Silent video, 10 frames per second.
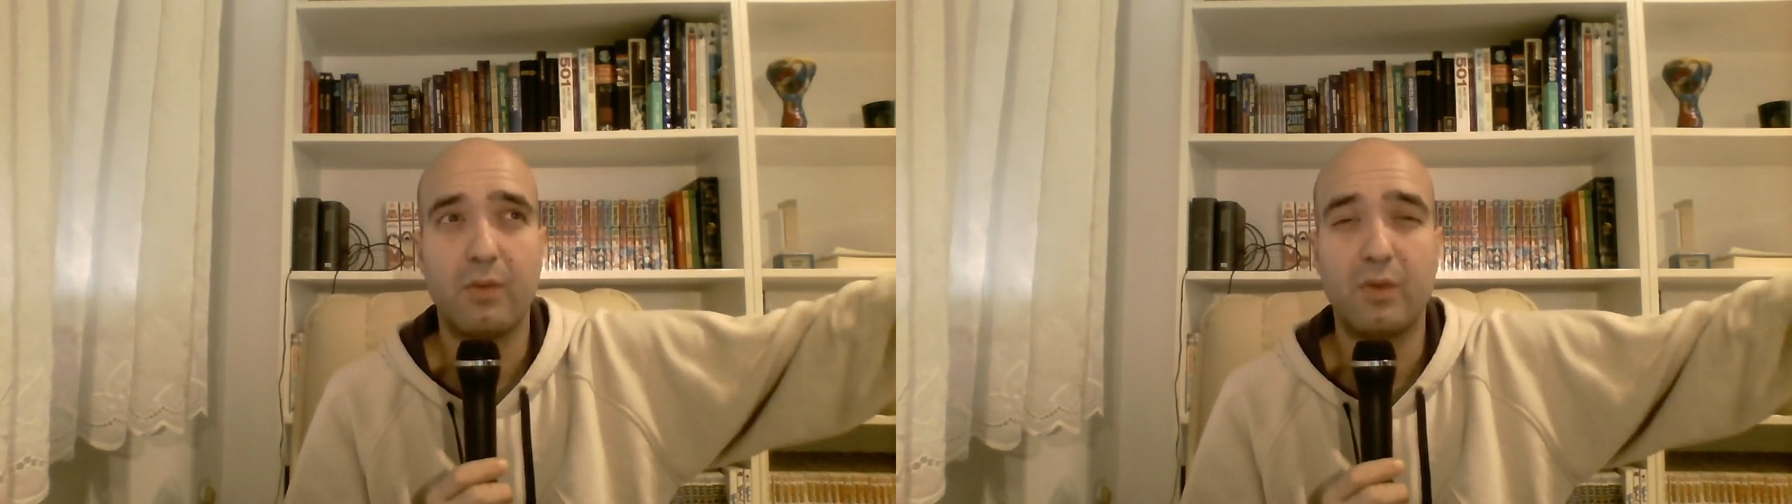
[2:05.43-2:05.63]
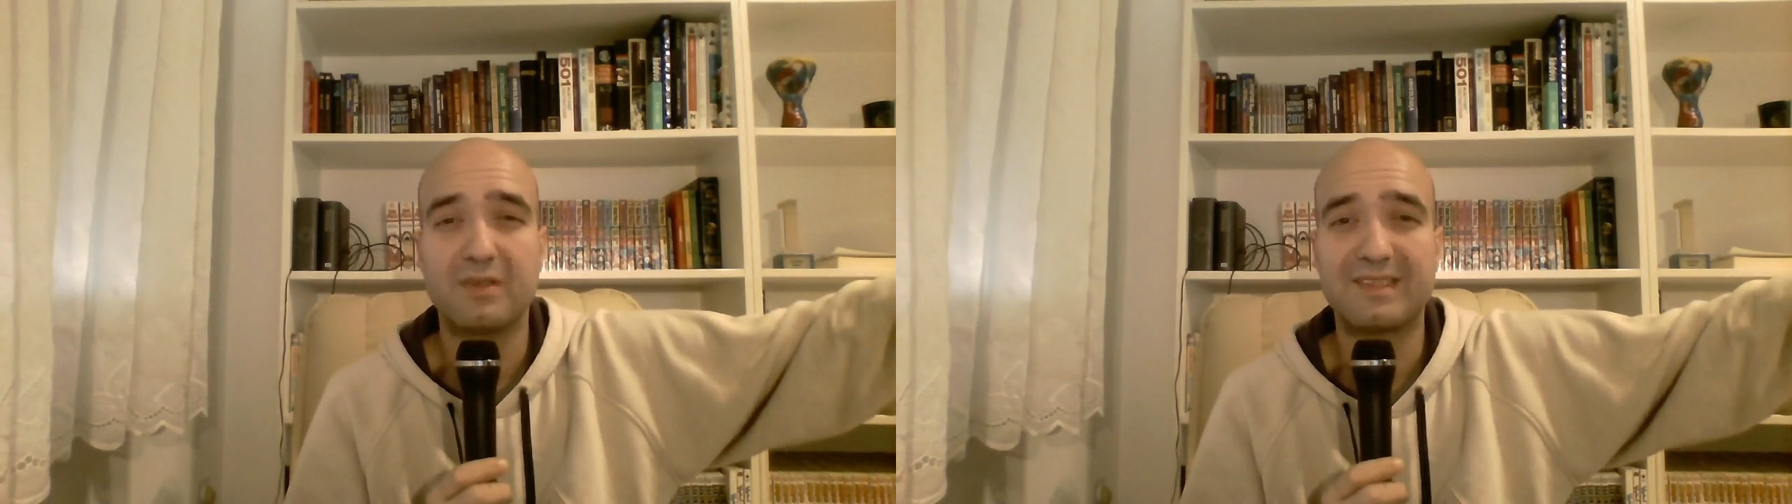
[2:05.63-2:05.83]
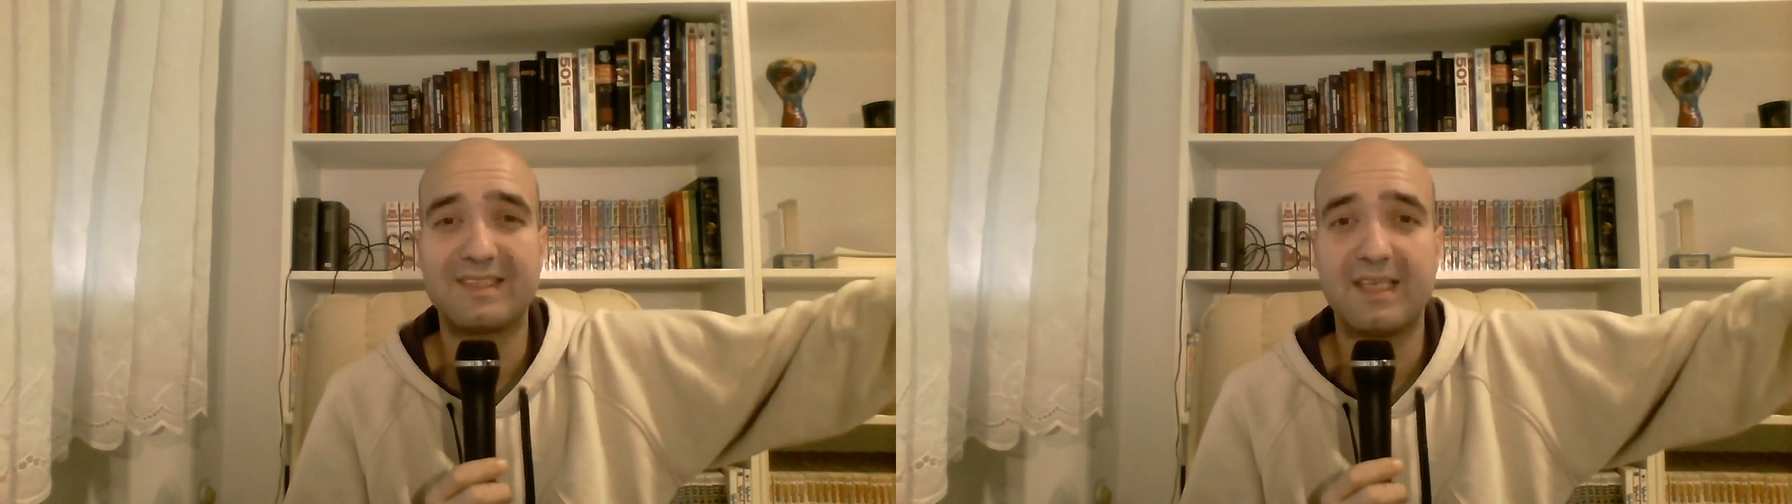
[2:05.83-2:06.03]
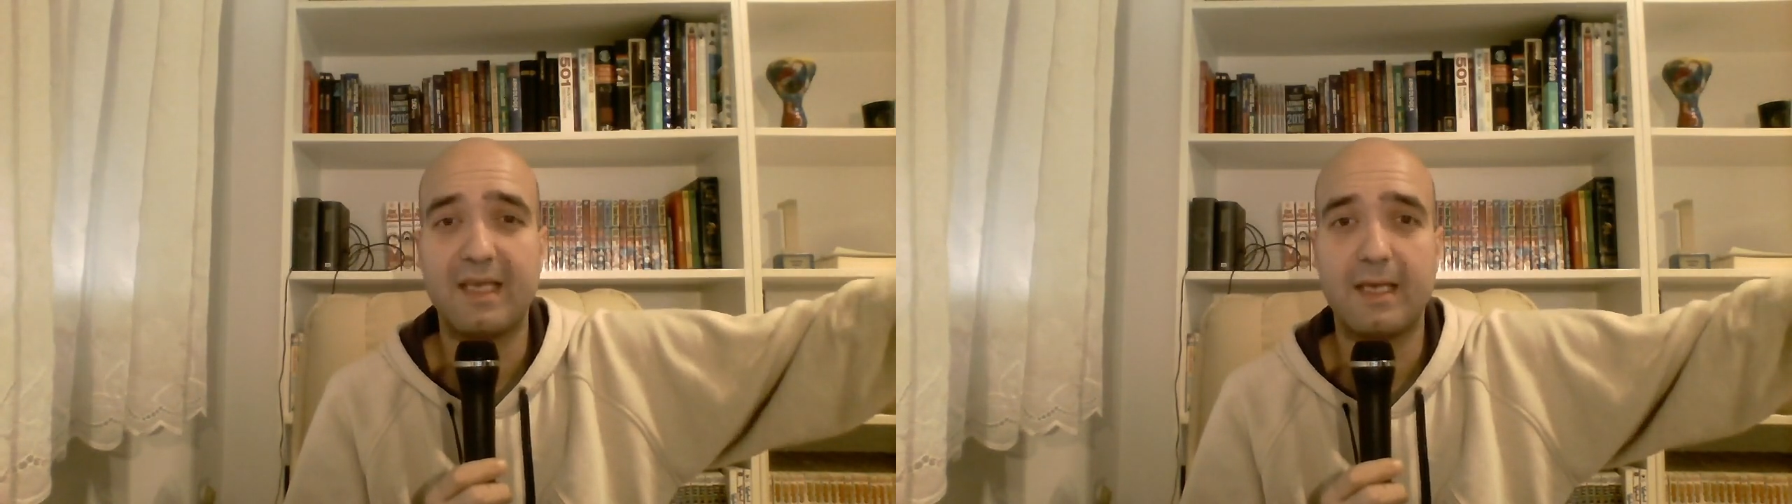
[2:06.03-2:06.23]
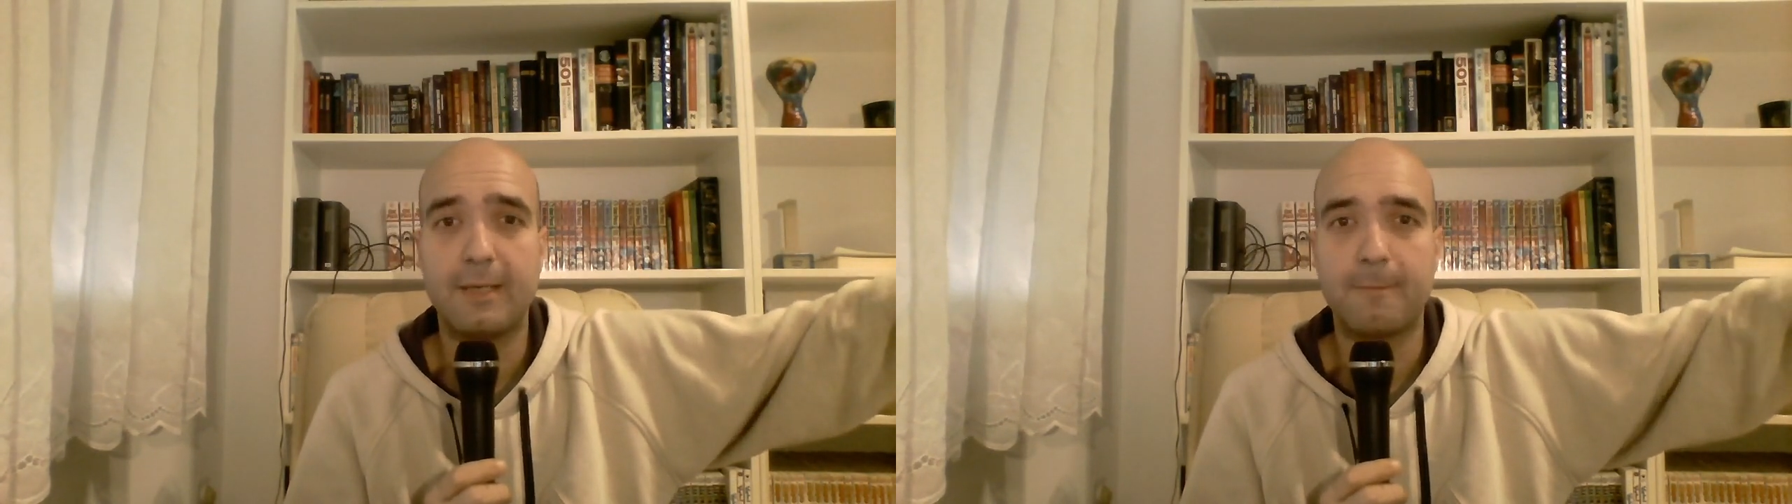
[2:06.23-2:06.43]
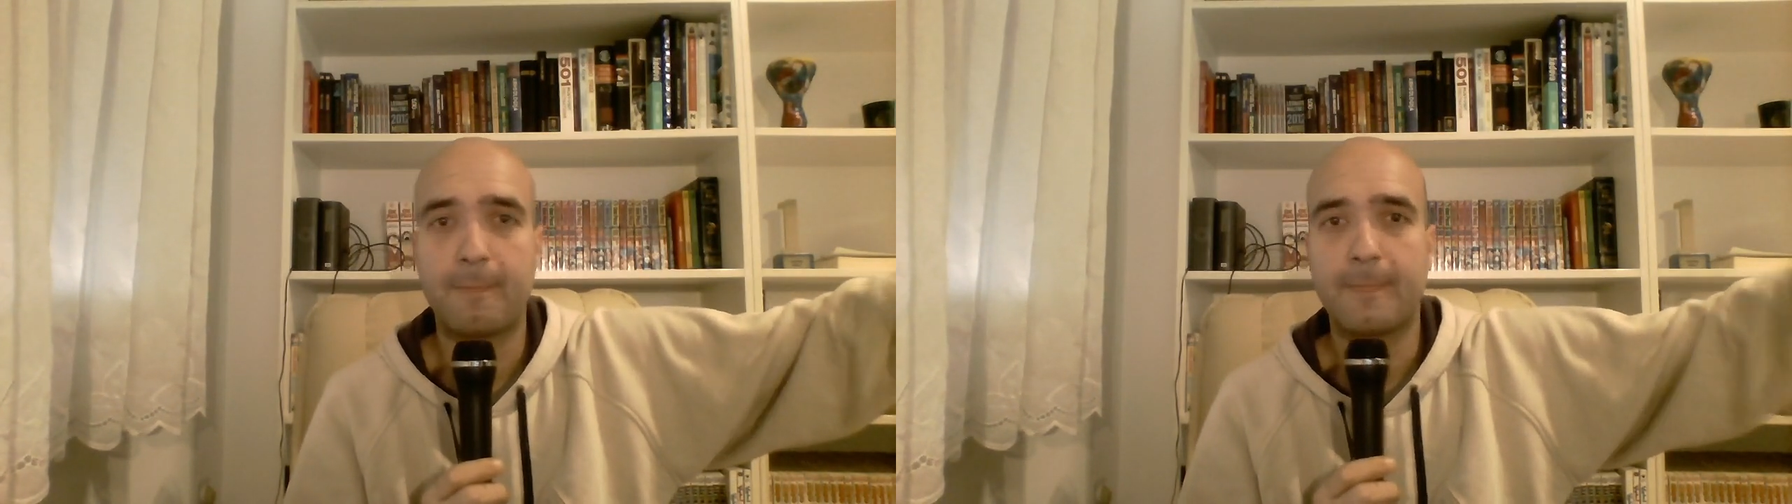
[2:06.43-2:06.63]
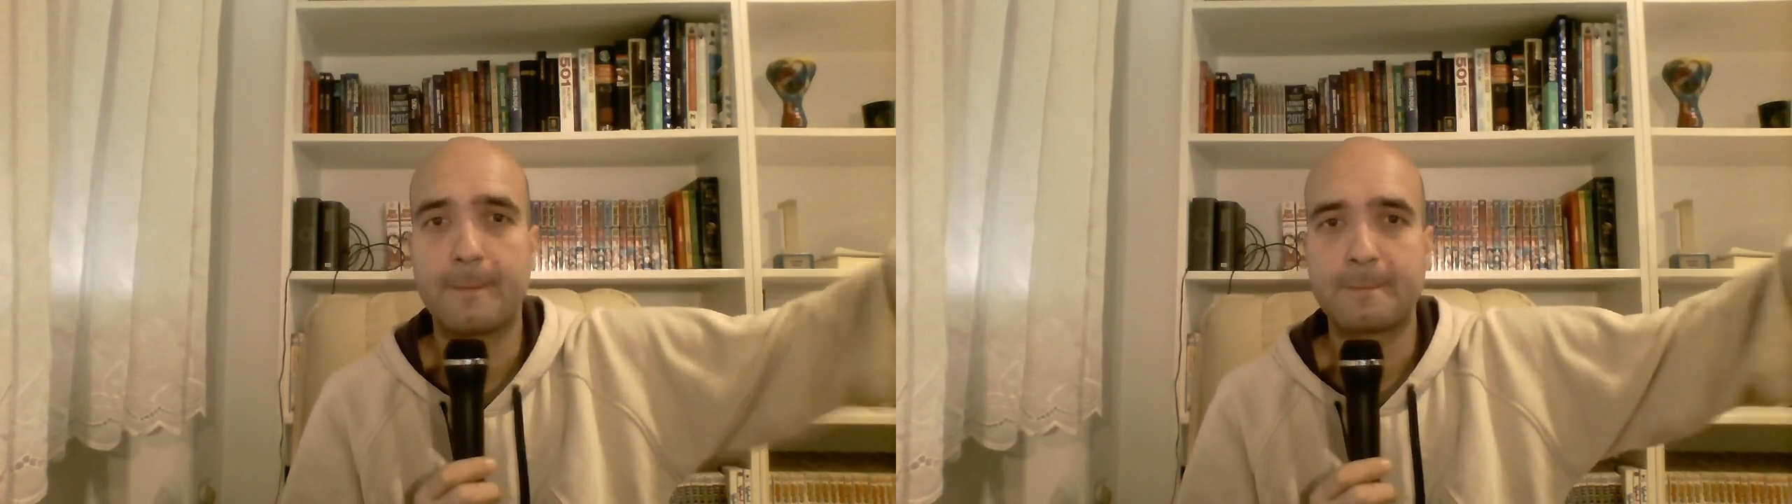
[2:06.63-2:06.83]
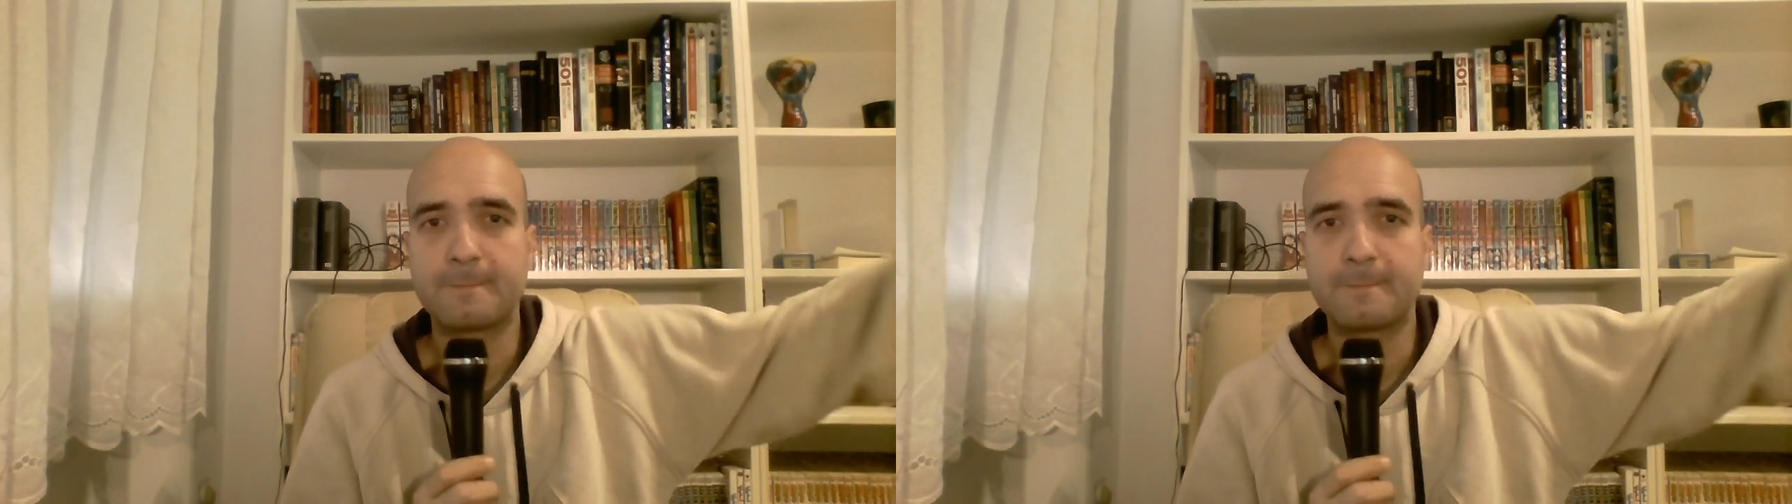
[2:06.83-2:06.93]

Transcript: we will see